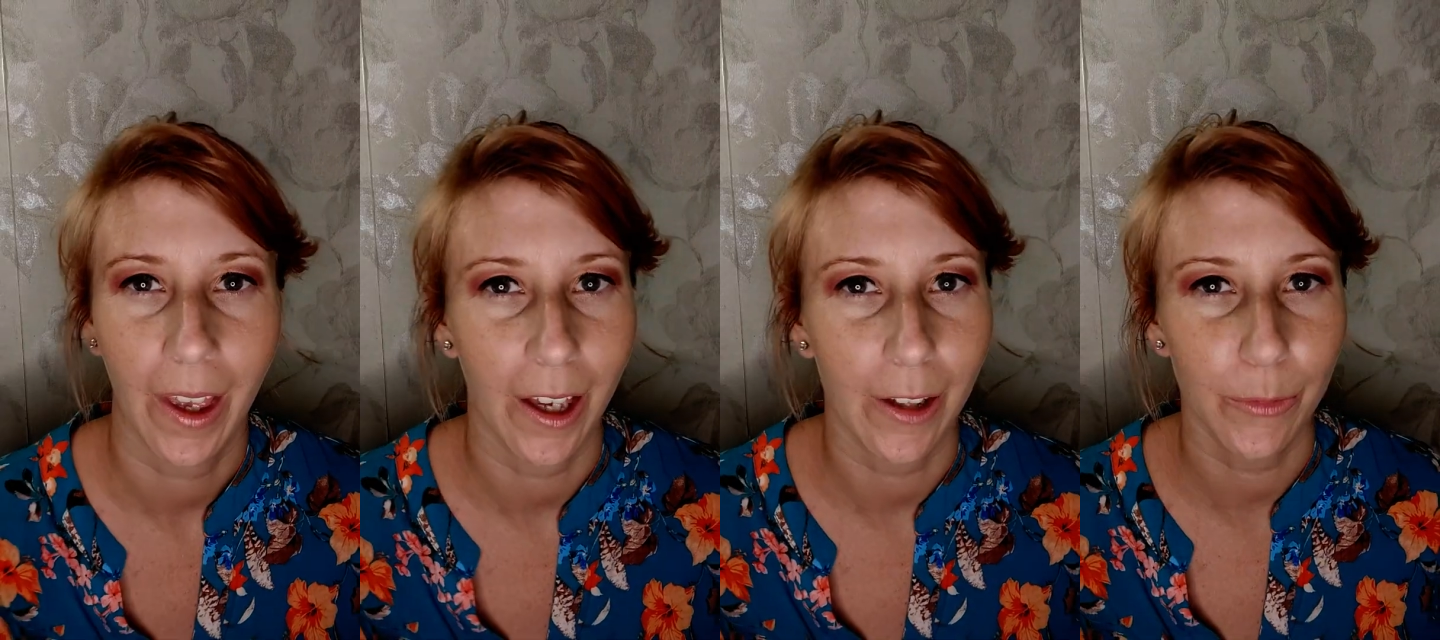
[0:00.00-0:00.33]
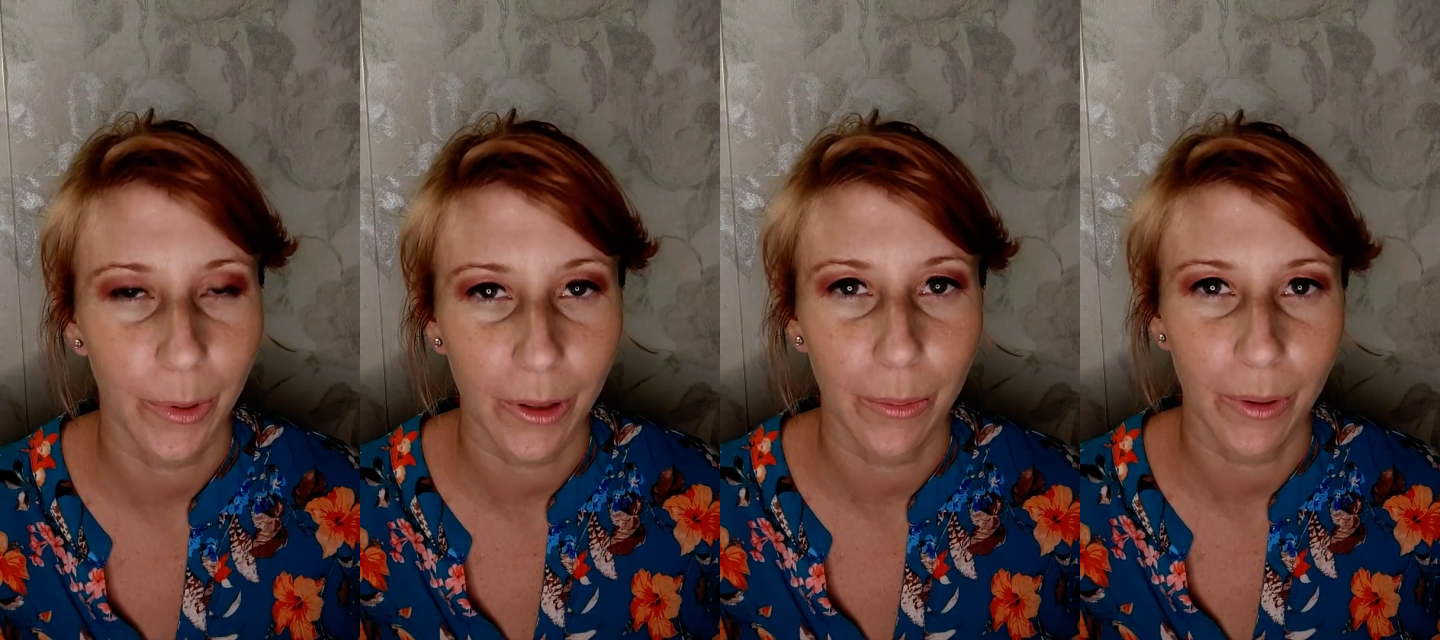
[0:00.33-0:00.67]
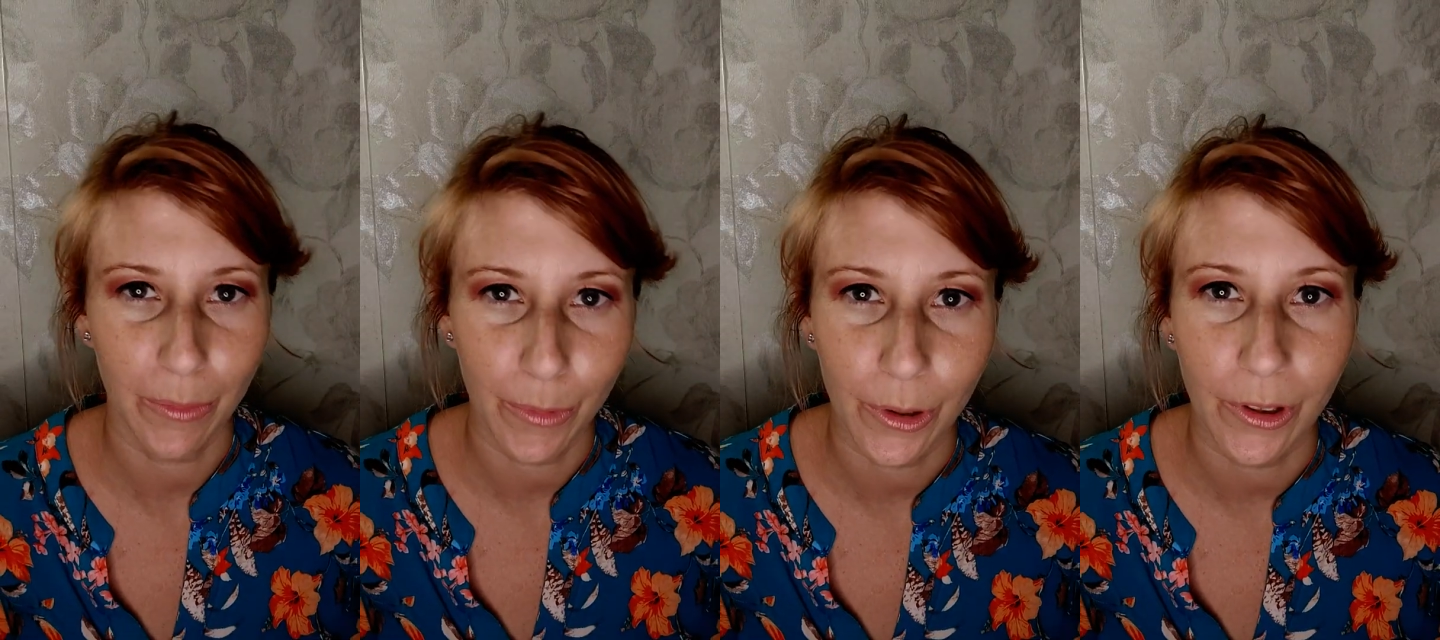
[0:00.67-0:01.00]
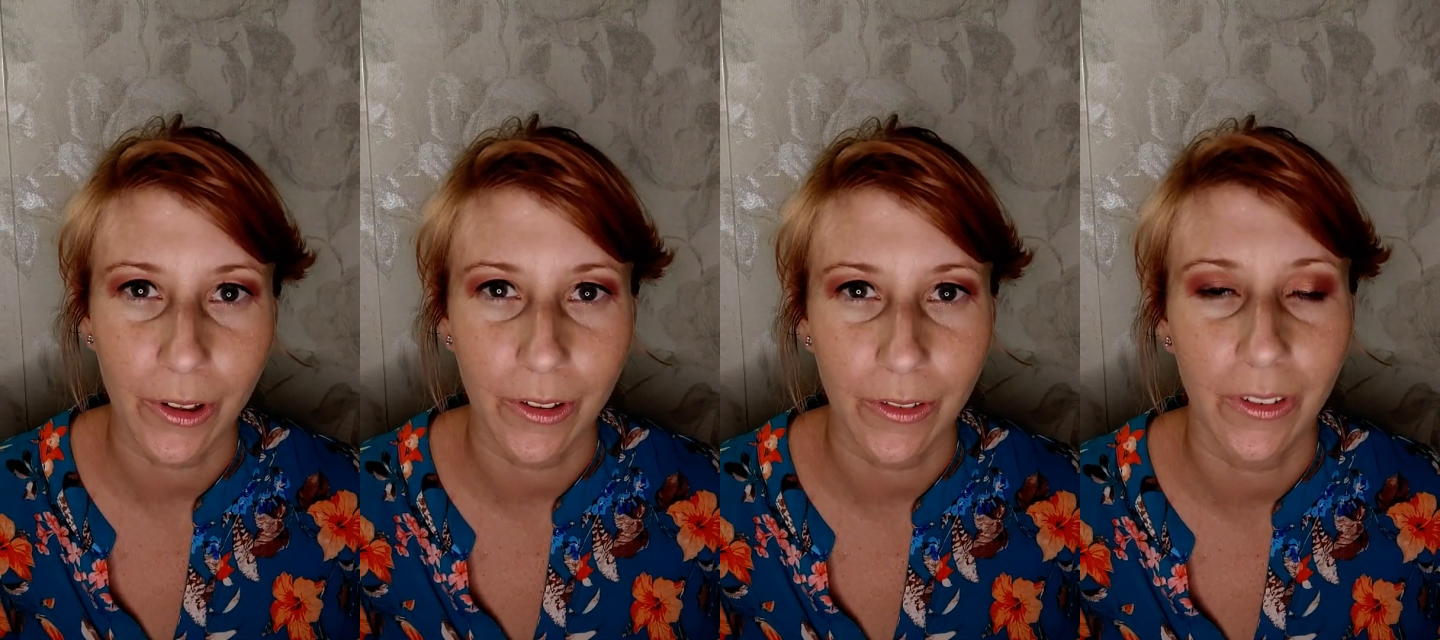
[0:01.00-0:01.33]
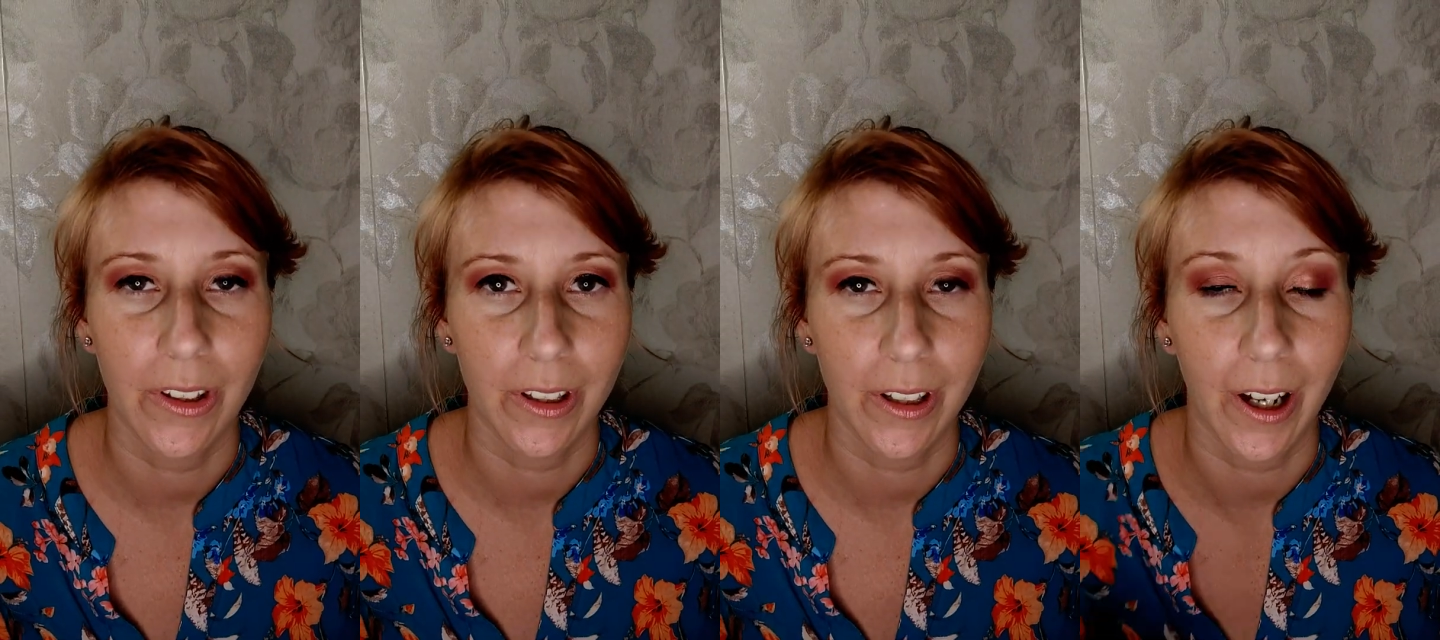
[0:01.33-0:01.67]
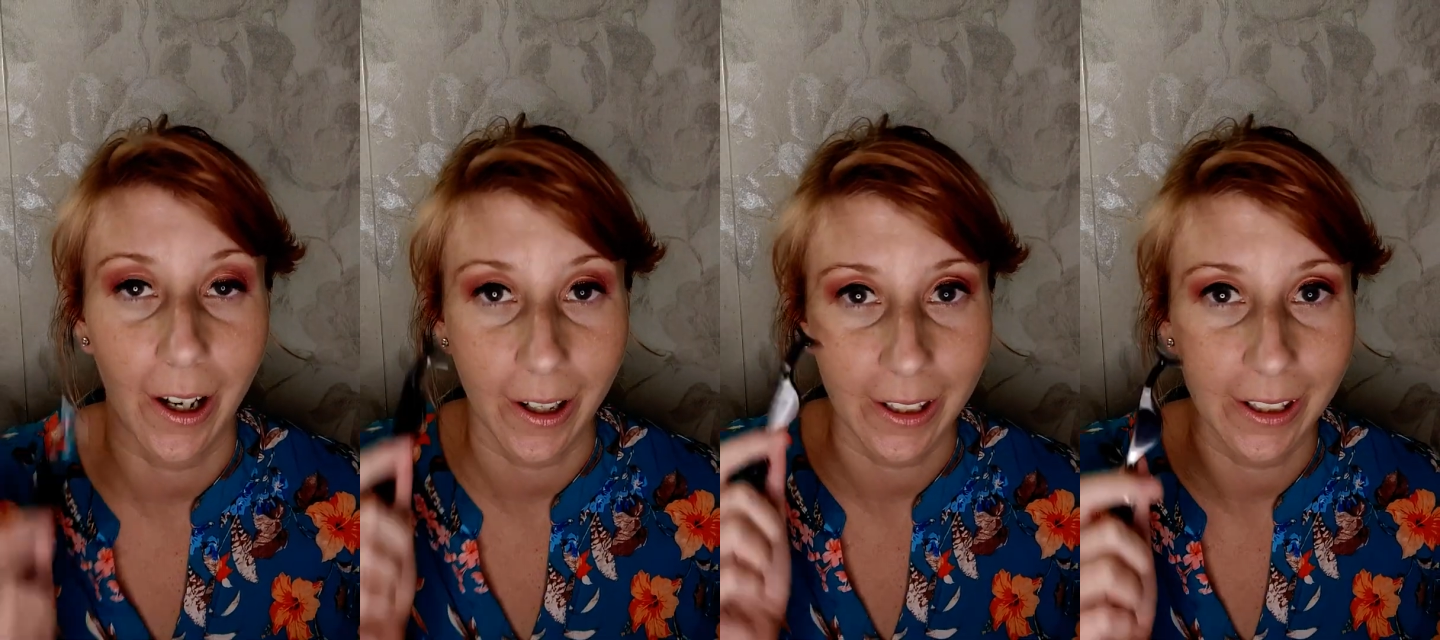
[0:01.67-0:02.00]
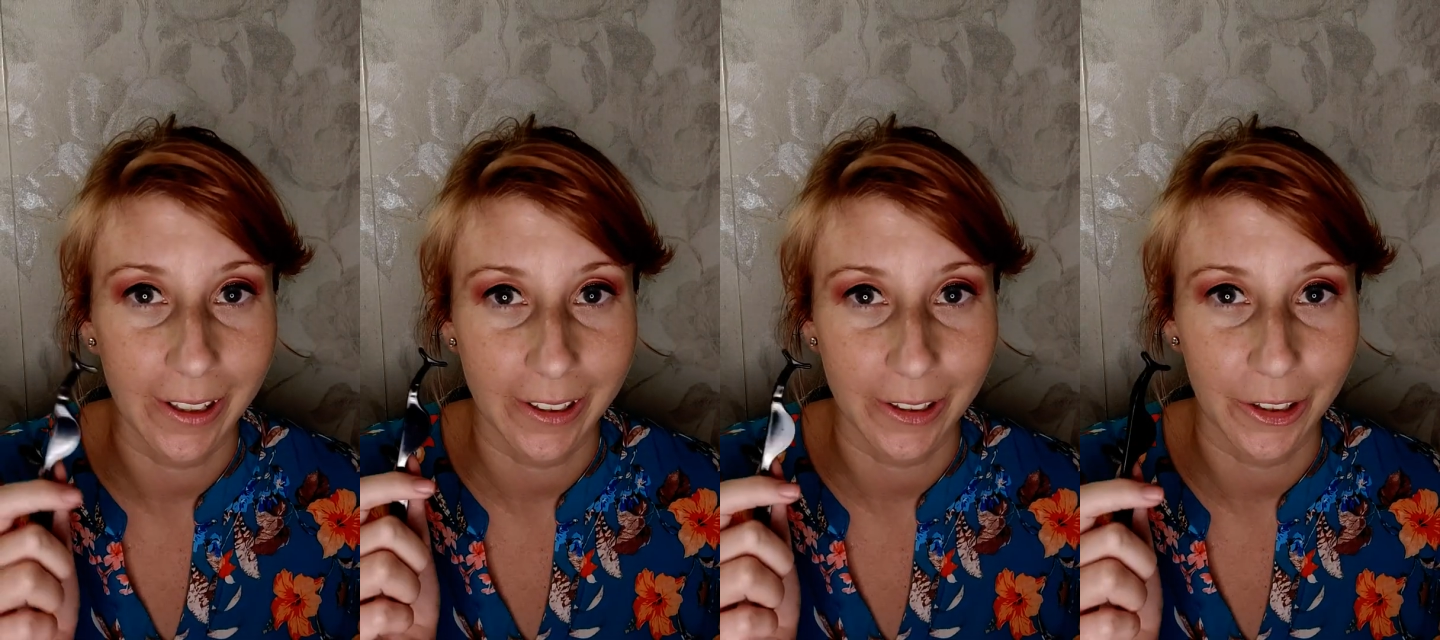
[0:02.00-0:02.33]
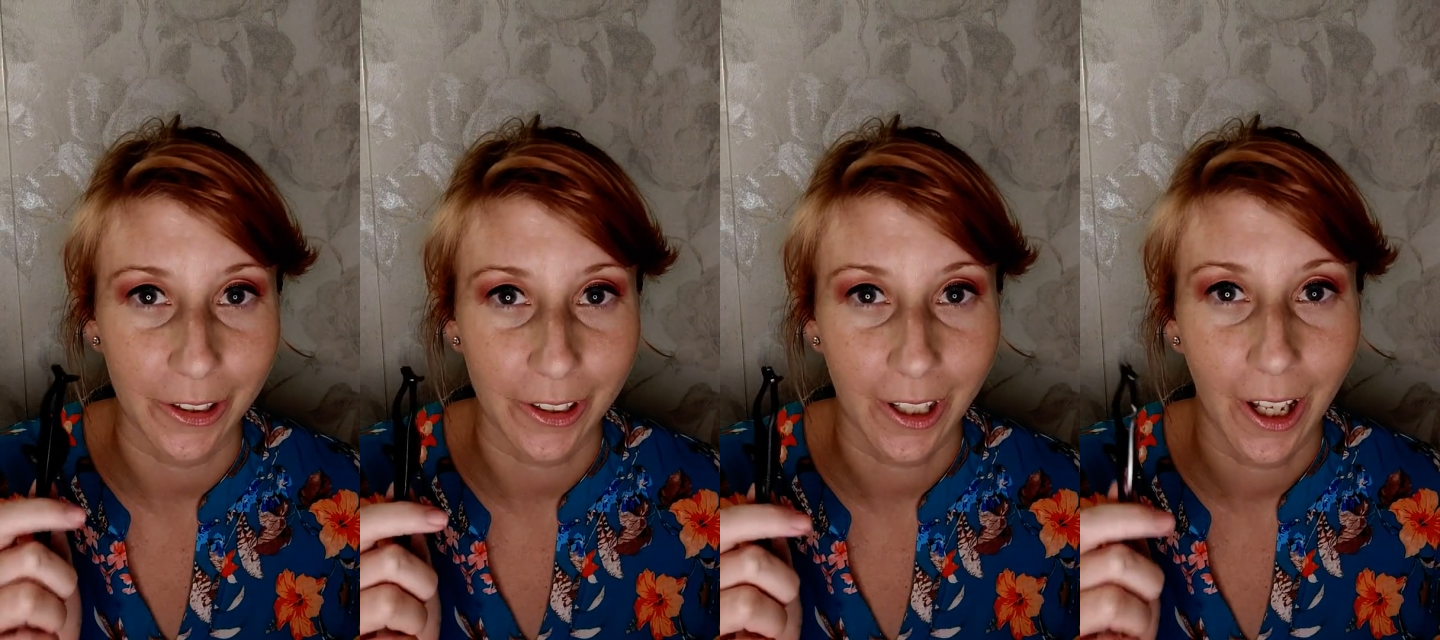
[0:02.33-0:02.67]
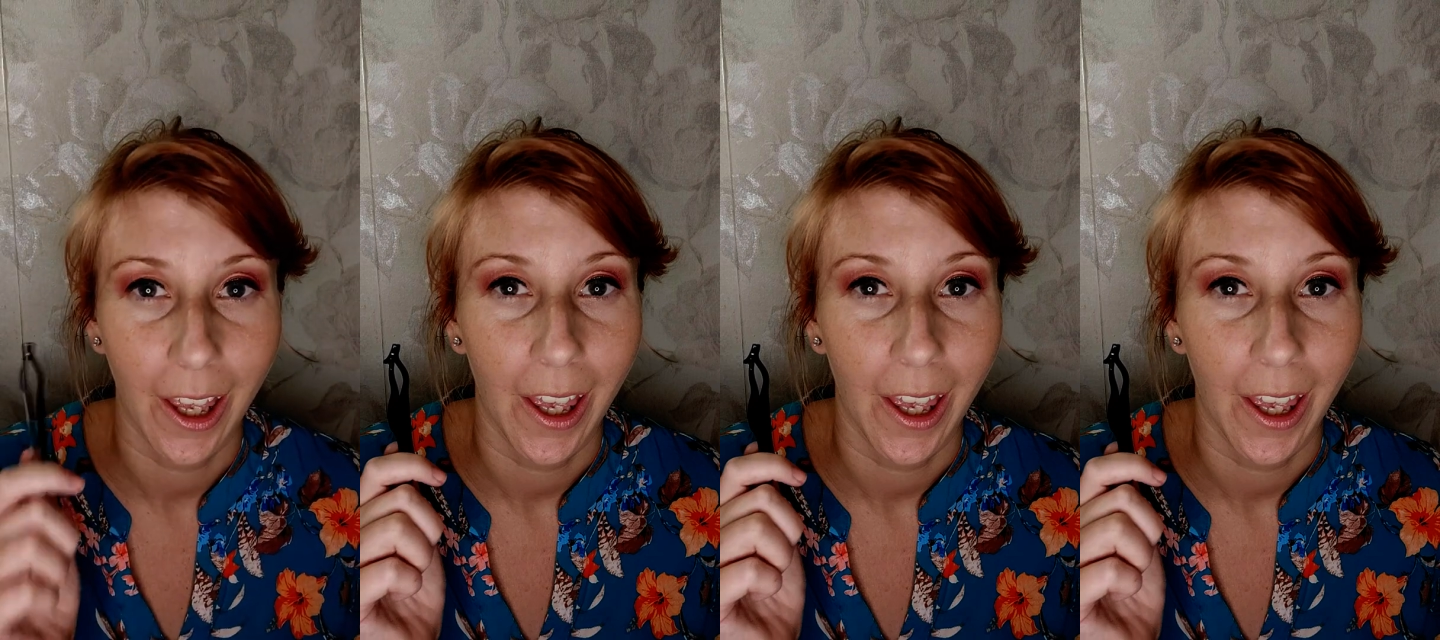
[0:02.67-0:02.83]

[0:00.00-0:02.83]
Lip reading: I've put a bit more of the eyeliner on,